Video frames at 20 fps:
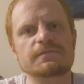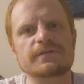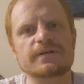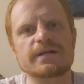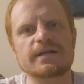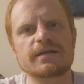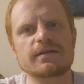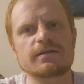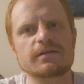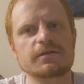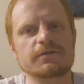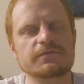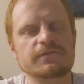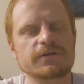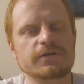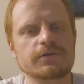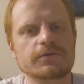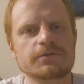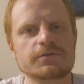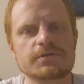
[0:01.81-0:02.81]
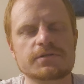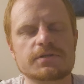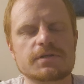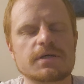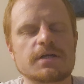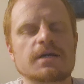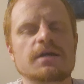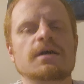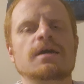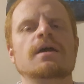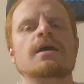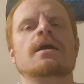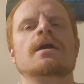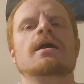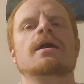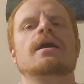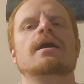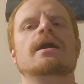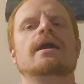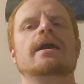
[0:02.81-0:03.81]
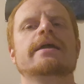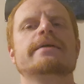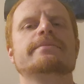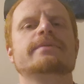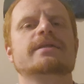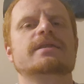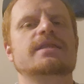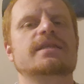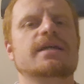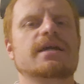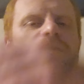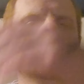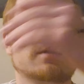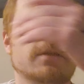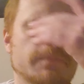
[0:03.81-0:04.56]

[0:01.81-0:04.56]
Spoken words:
Finally, folks, I am at the end